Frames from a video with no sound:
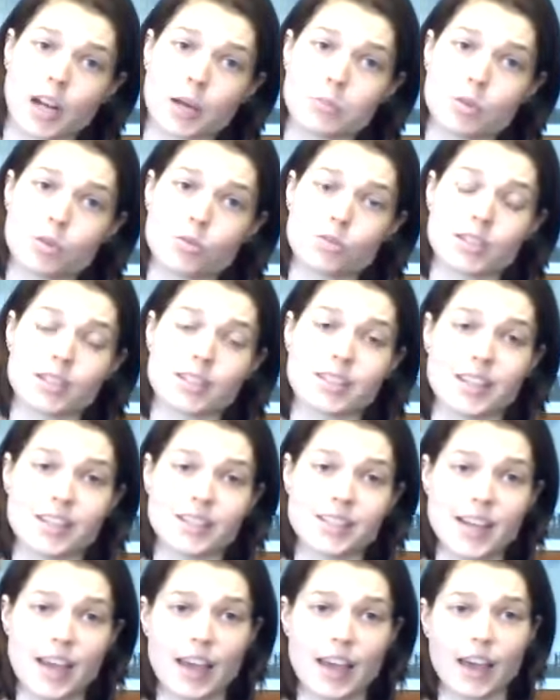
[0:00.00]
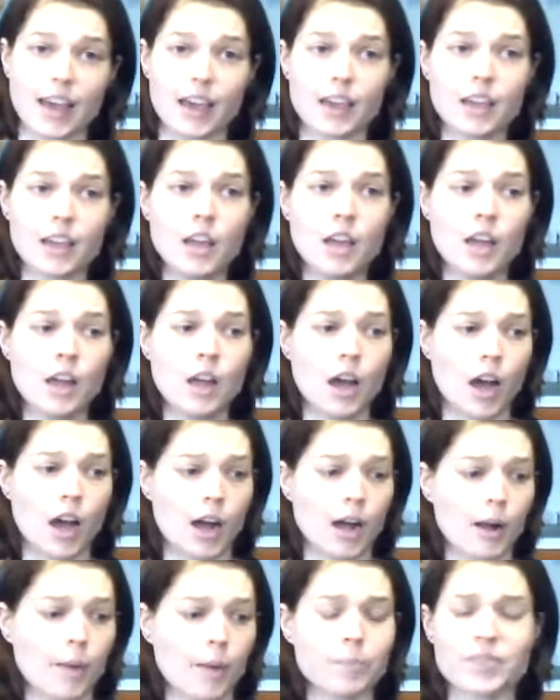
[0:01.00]
that I'm using today,
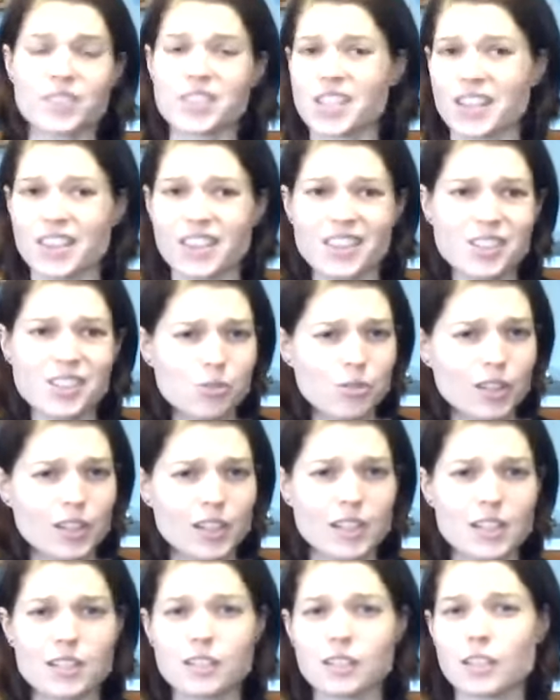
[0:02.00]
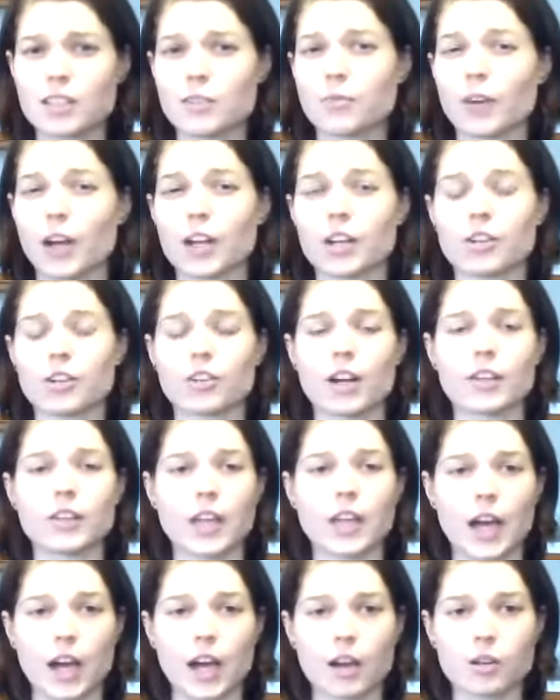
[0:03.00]
to things you can easily find around
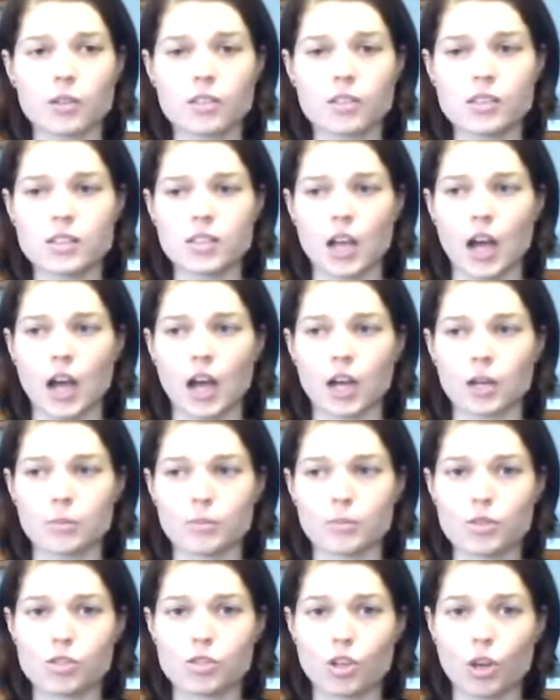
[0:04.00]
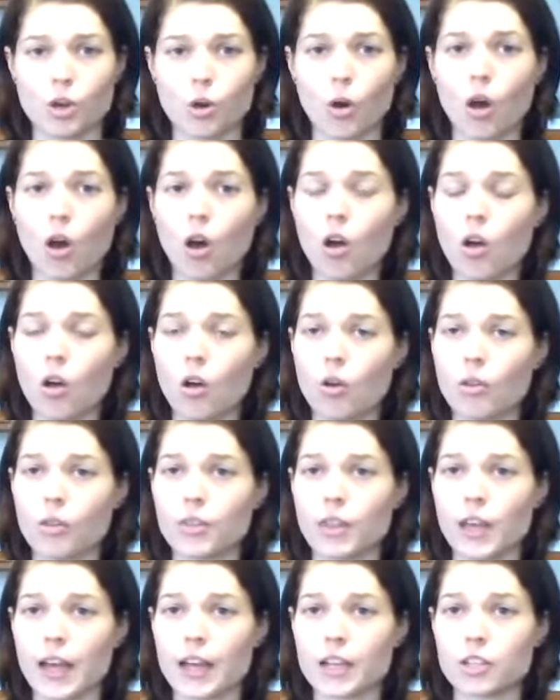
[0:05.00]
the house. So
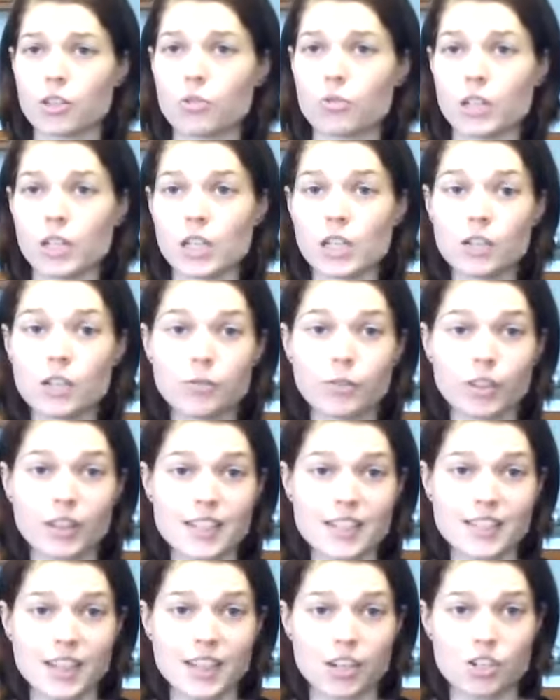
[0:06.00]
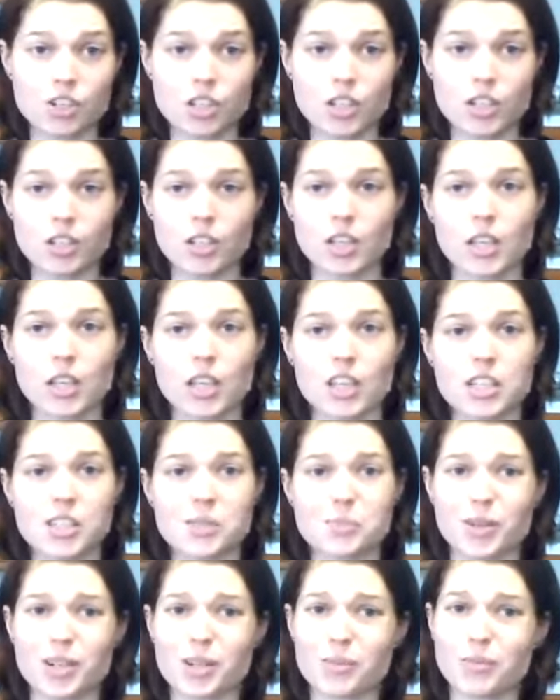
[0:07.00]
all that you need for this session
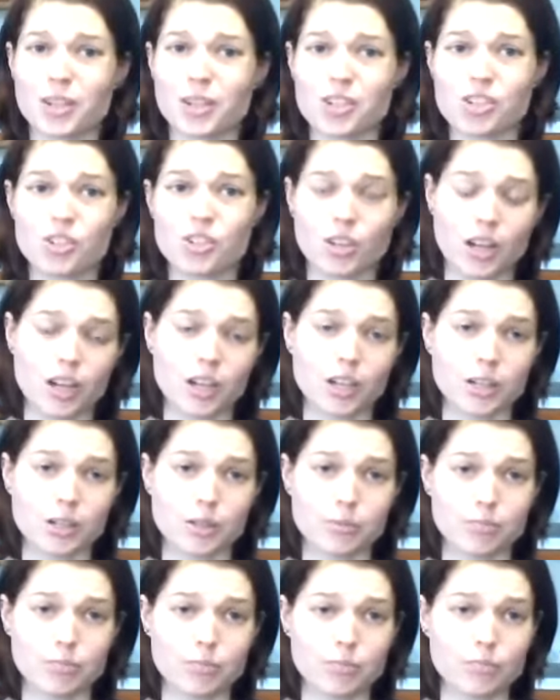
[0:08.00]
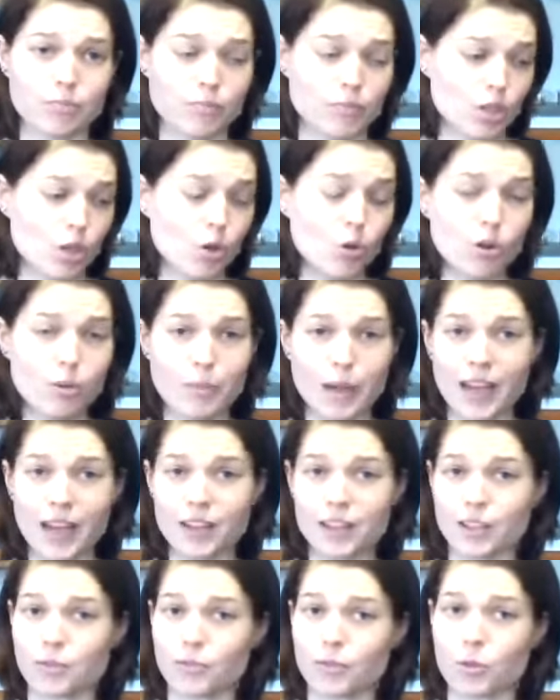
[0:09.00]
is pretty much a yoga mat
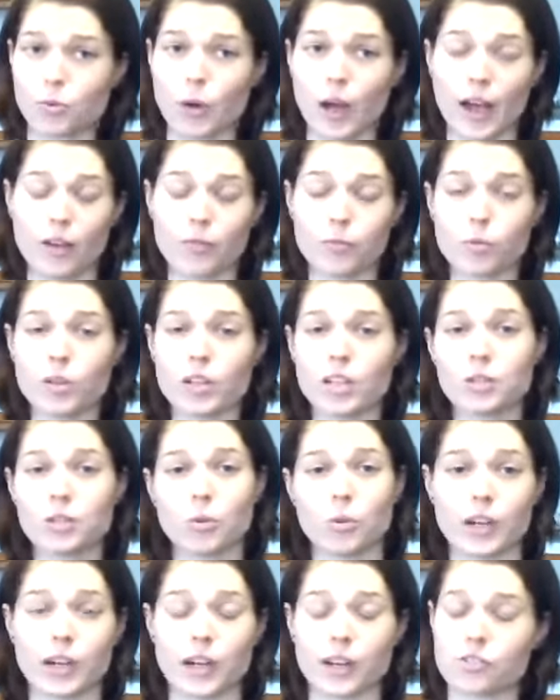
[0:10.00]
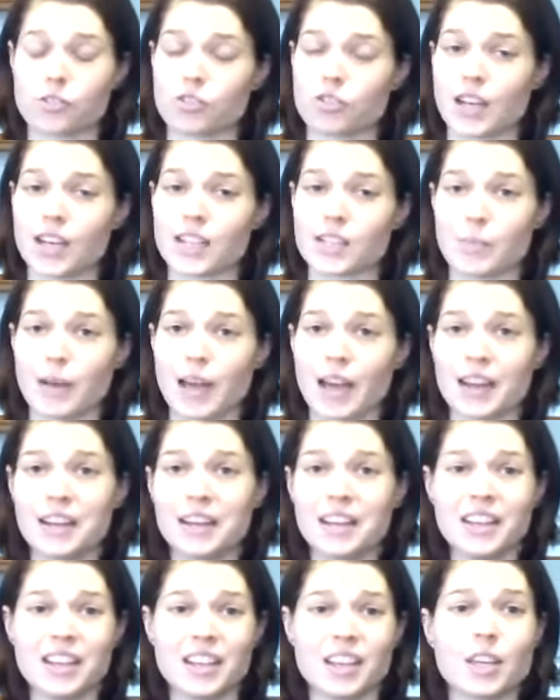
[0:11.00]
if you have one, or an exercise mat.
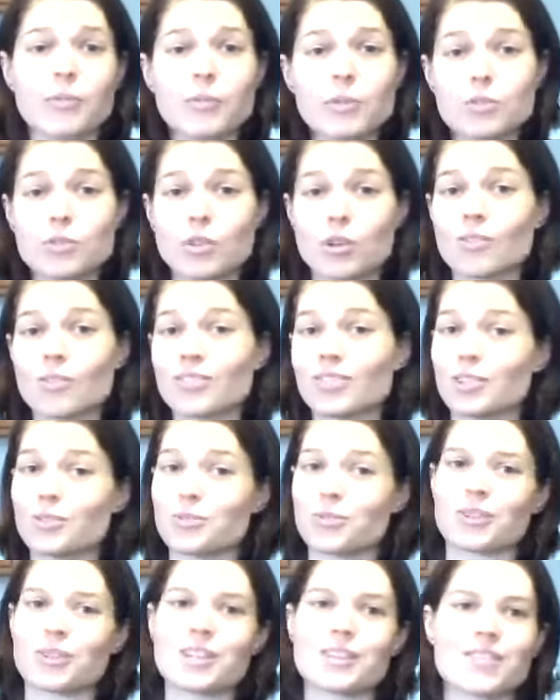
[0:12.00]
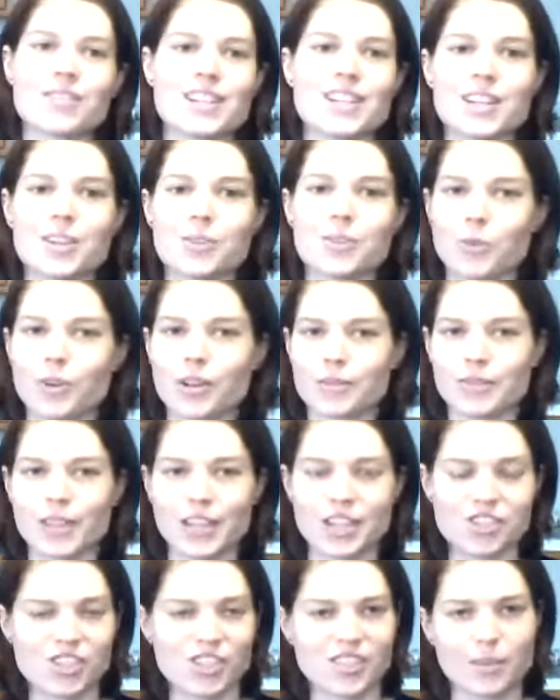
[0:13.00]
If you don't even need one.
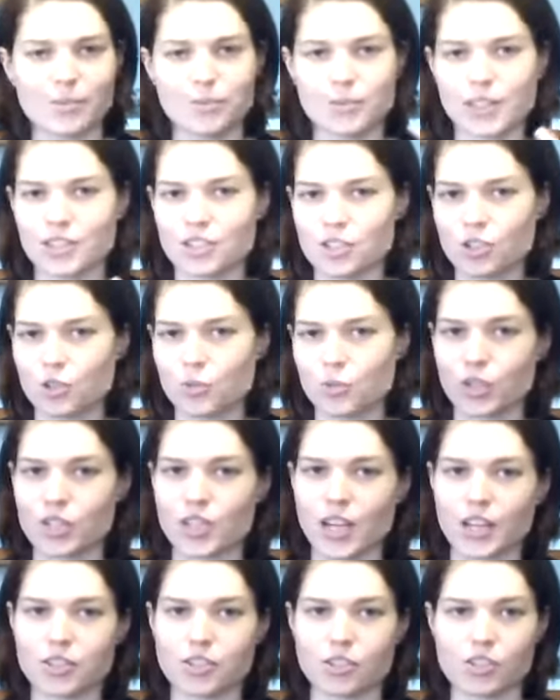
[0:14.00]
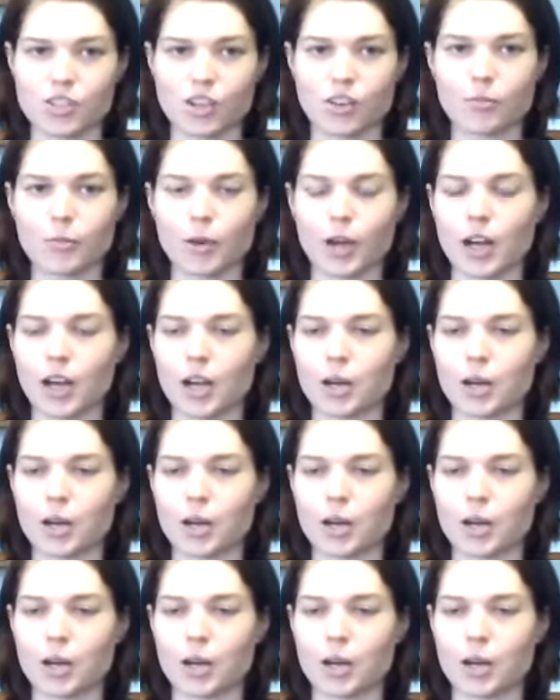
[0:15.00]
It's just something to protect yourself,